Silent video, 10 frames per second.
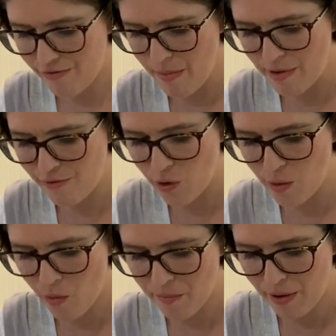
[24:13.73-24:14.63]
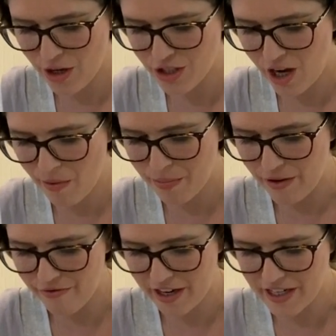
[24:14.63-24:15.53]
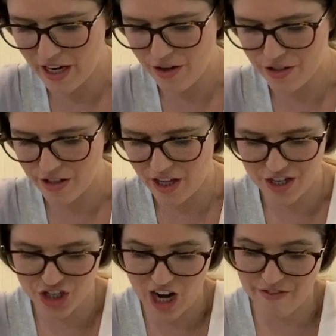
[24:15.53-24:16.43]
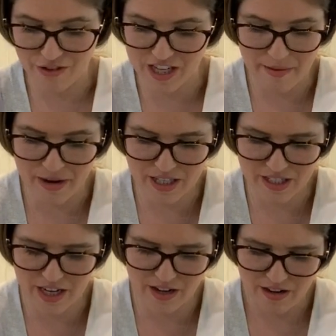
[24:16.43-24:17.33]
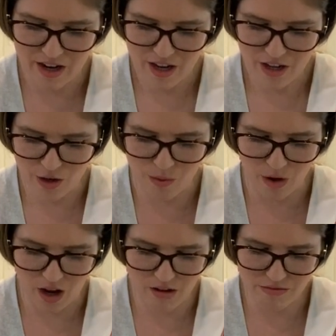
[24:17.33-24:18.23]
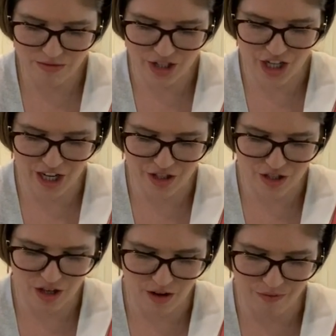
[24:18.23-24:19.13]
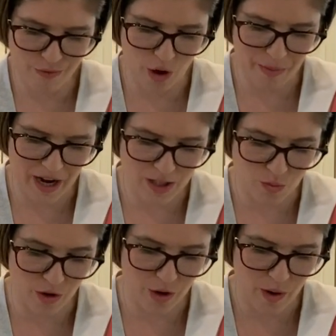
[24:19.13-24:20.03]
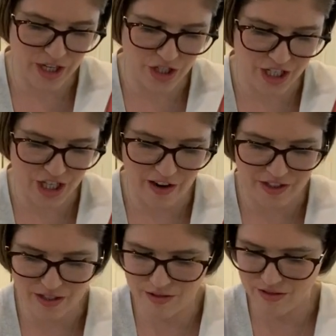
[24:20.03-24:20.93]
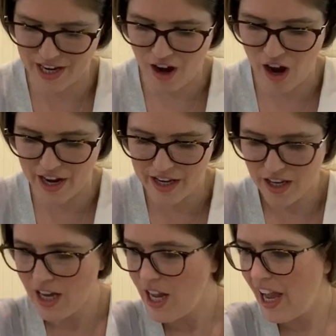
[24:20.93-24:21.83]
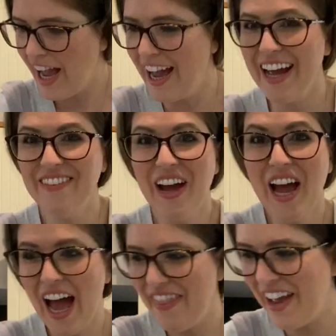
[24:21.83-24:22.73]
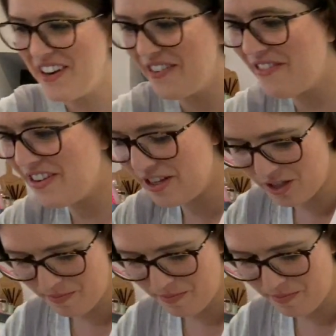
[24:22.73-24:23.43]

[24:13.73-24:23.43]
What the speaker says: maybe phoning one person up and finding out, and then you chat for 10 minutes saying, you know, because you can't just phone up and ask one question because you haven't said hi. And then you've